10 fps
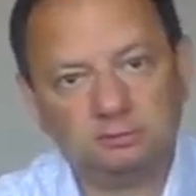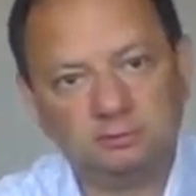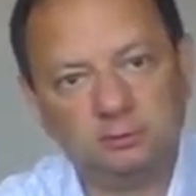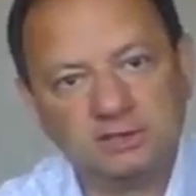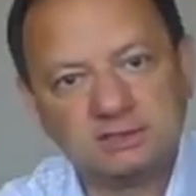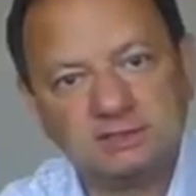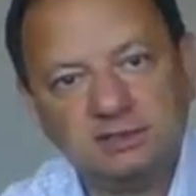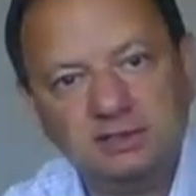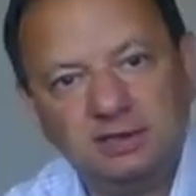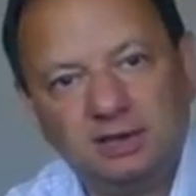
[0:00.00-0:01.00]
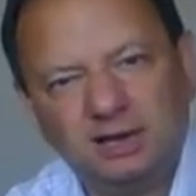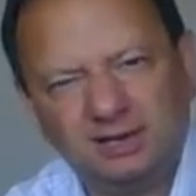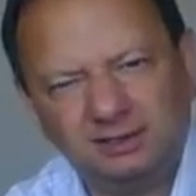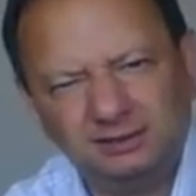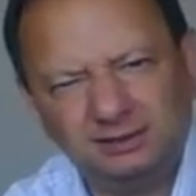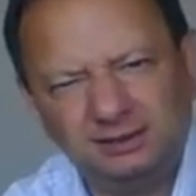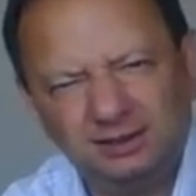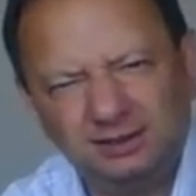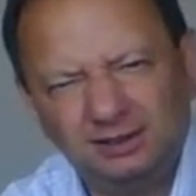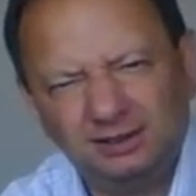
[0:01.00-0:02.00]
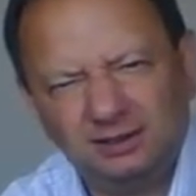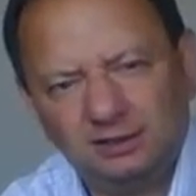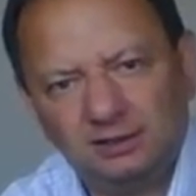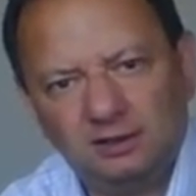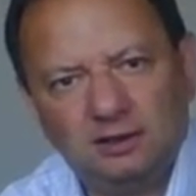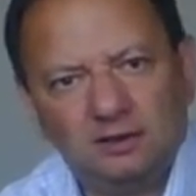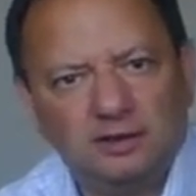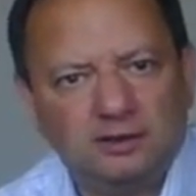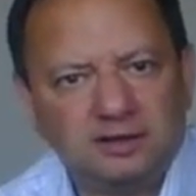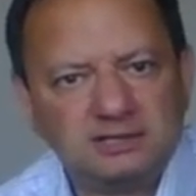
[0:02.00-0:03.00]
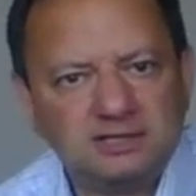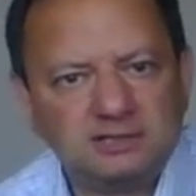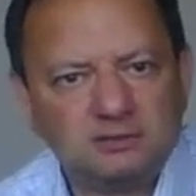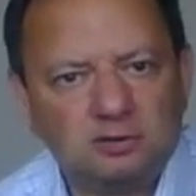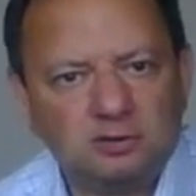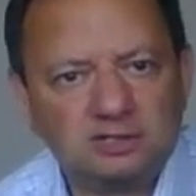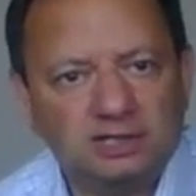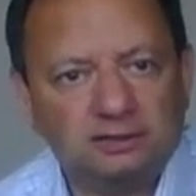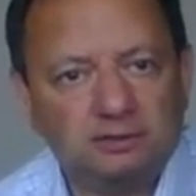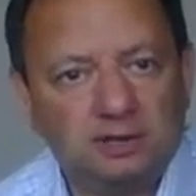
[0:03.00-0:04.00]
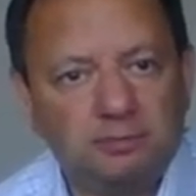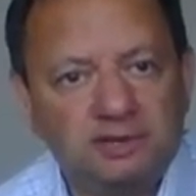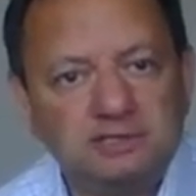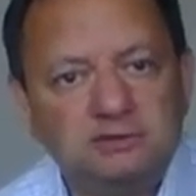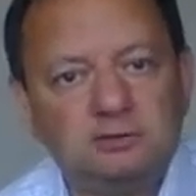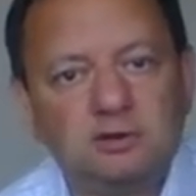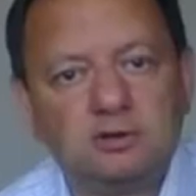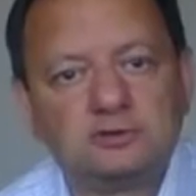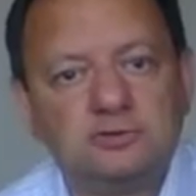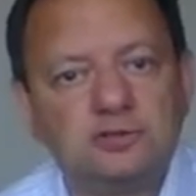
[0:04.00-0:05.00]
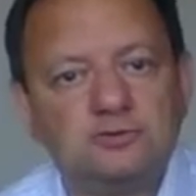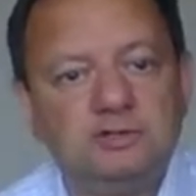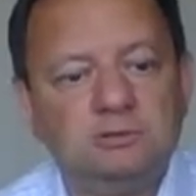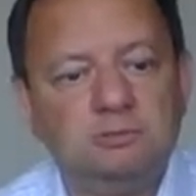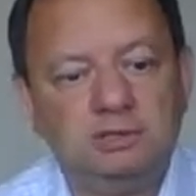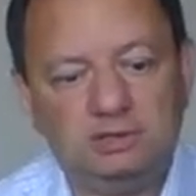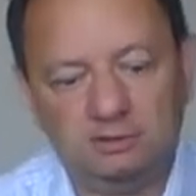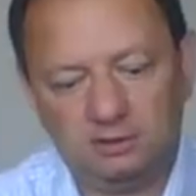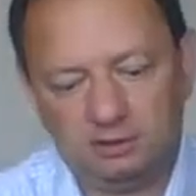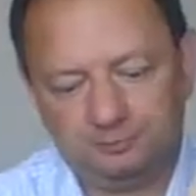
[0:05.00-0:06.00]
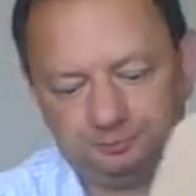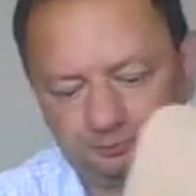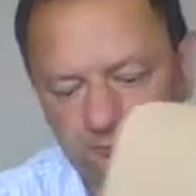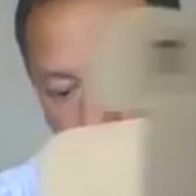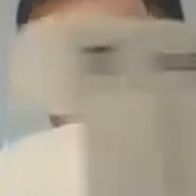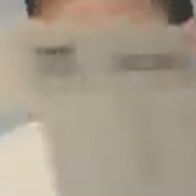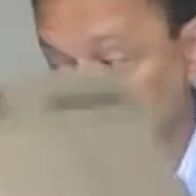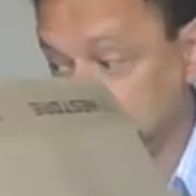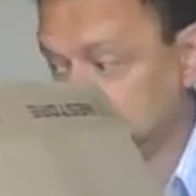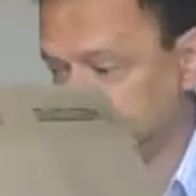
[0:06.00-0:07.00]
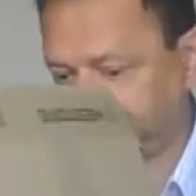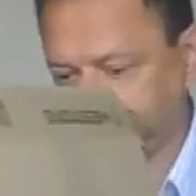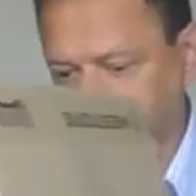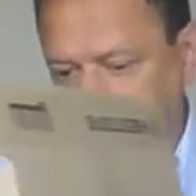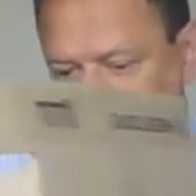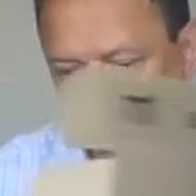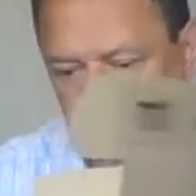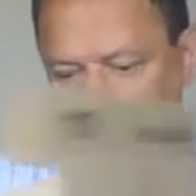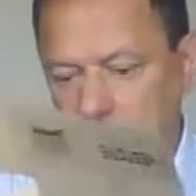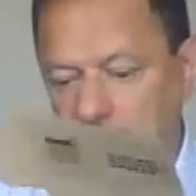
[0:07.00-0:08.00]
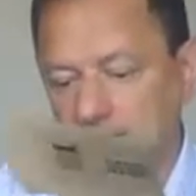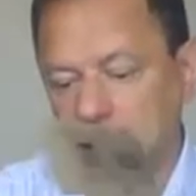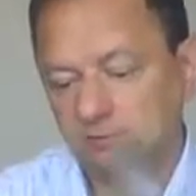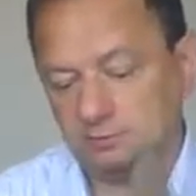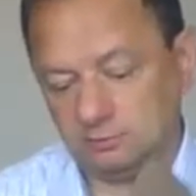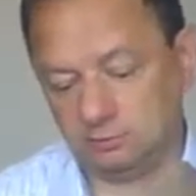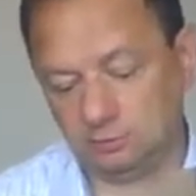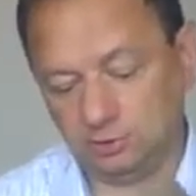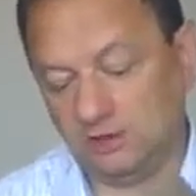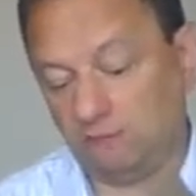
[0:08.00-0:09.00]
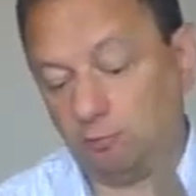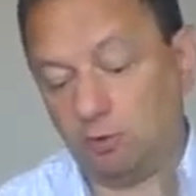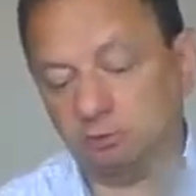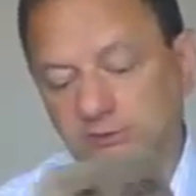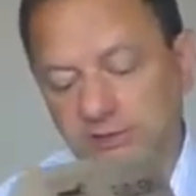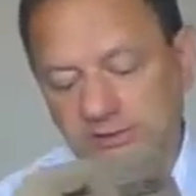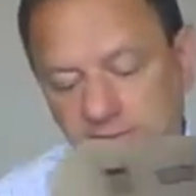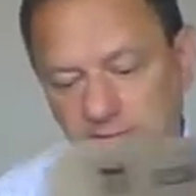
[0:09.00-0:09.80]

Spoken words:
you can see here are the resistors and capacitors which will be used, and the soldier ever mounted.